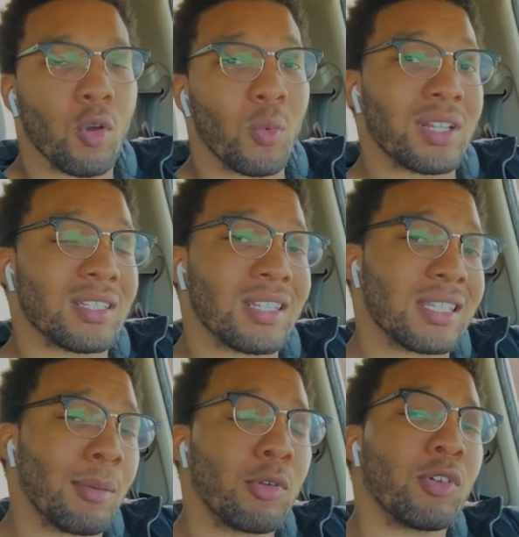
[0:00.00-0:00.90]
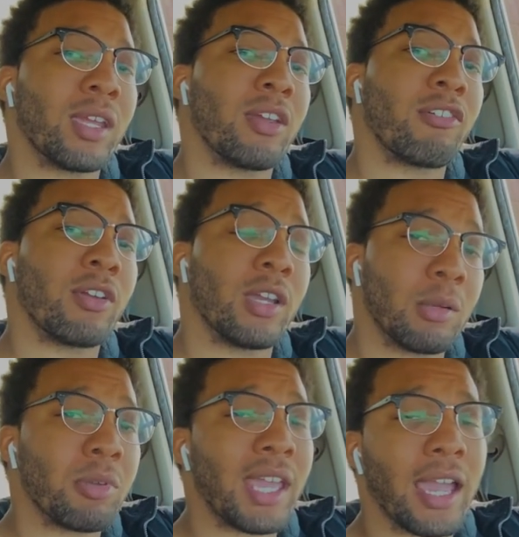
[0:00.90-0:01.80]
Which to some degree
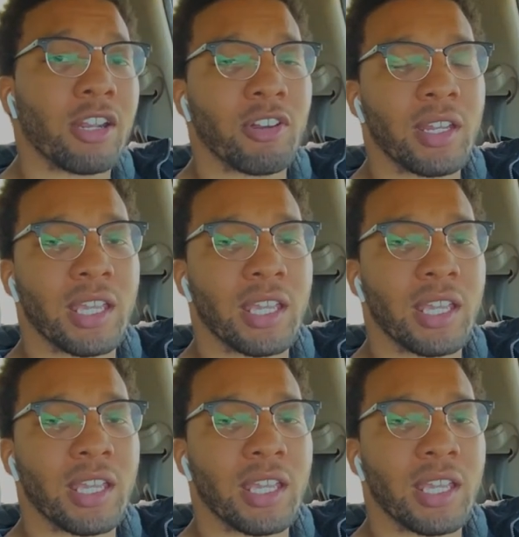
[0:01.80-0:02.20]
could be accurate,